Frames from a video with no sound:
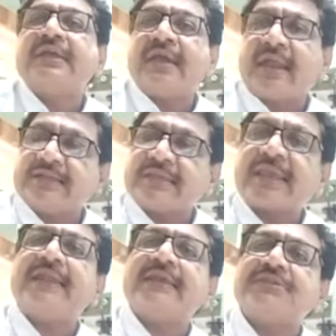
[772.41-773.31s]
and
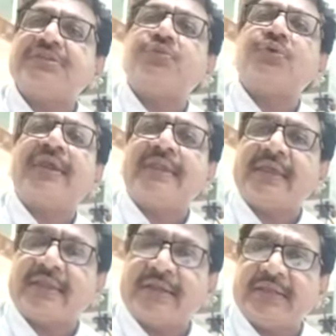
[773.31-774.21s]
second is due to any
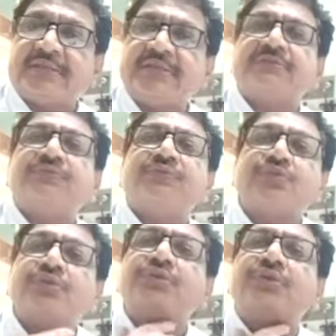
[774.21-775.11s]
other disease which could